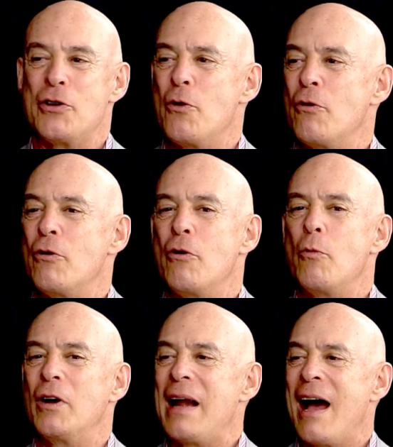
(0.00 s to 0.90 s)
Who, who
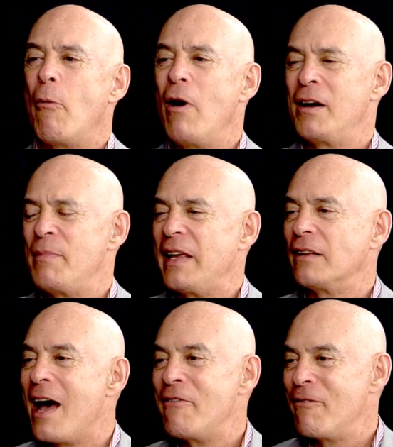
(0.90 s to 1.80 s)
would not want to be
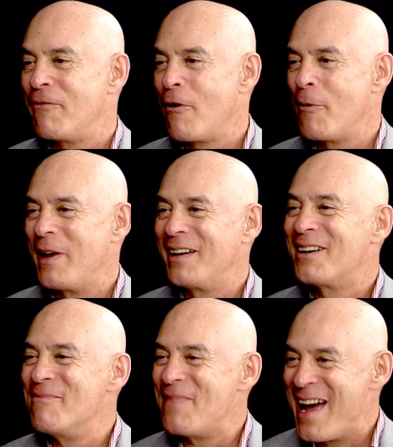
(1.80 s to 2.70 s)
life affirming,
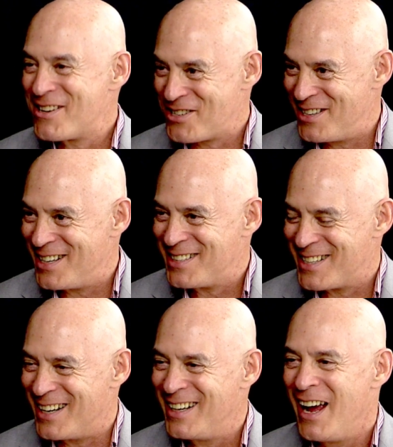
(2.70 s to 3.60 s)

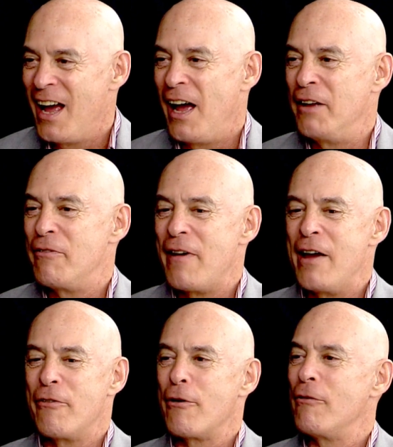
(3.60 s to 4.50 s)
compassionate, and in
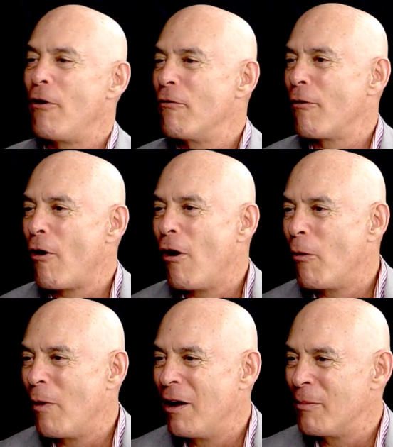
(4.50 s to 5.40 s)
favor of
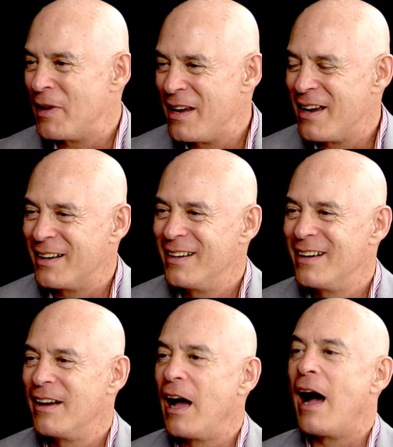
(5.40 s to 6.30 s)
overall well being? Oh, lots of people.